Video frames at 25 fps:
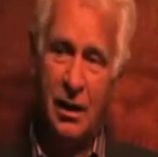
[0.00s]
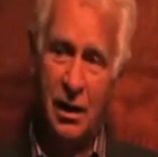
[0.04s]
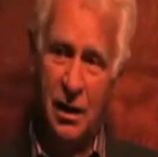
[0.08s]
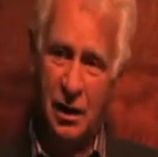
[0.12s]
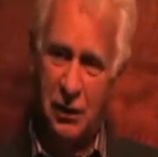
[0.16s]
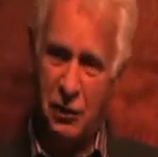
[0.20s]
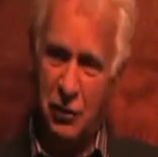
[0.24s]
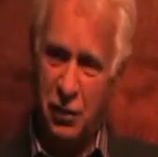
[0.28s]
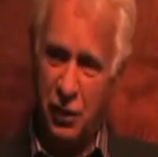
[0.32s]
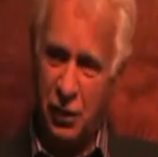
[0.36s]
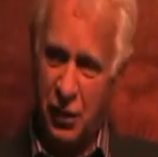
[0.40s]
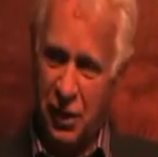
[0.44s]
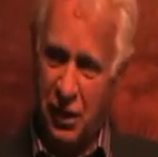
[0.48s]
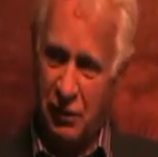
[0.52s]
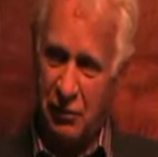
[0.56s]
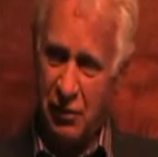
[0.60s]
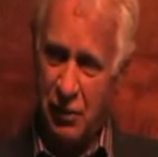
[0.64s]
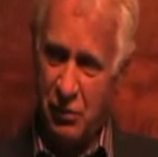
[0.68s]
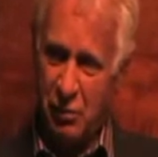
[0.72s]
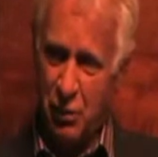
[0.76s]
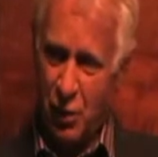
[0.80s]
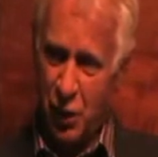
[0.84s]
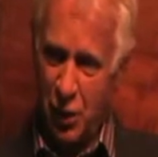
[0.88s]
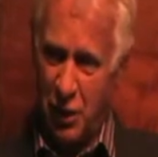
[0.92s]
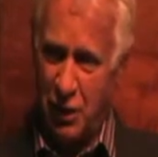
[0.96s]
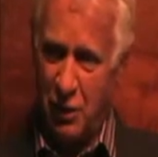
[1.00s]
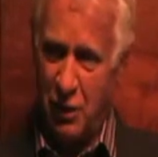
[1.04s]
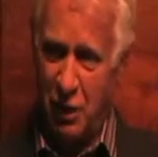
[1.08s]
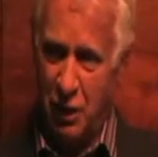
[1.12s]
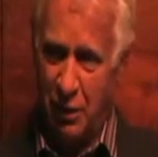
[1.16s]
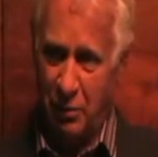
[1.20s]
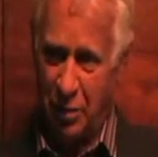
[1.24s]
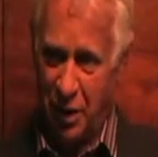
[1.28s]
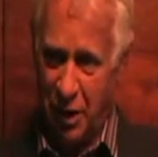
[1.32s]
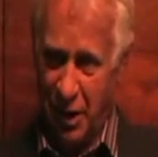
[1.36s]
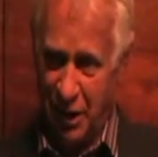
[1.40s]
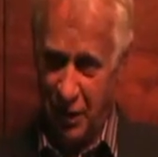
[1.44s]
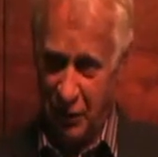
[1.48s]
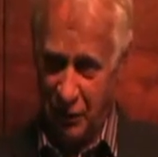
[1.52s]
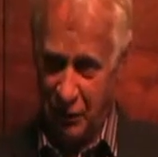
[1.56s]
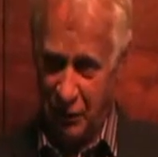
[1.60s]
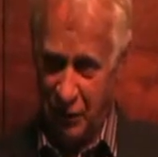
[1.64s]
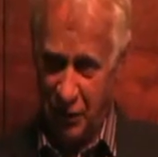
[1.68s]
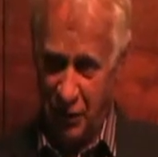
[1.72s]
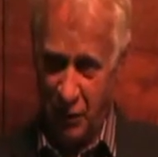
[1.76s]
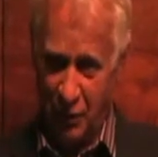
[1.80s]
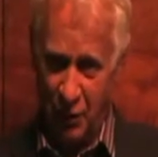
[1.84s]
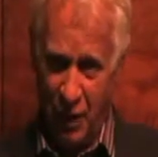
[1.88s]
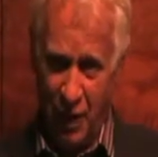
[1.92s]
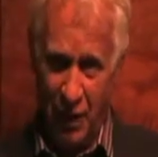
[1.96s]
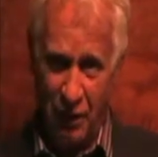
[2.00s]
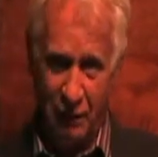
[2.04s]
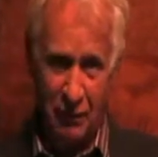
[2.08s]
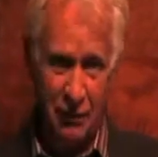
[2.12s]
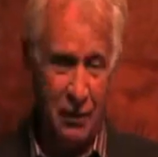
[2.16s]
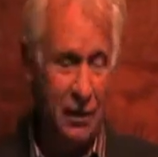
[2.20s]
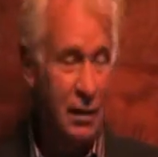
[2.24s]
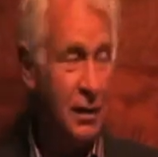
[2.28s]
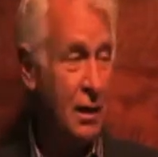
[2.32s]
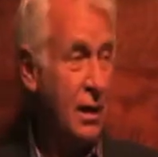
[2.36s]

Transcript: and took even more carbon out of the ground.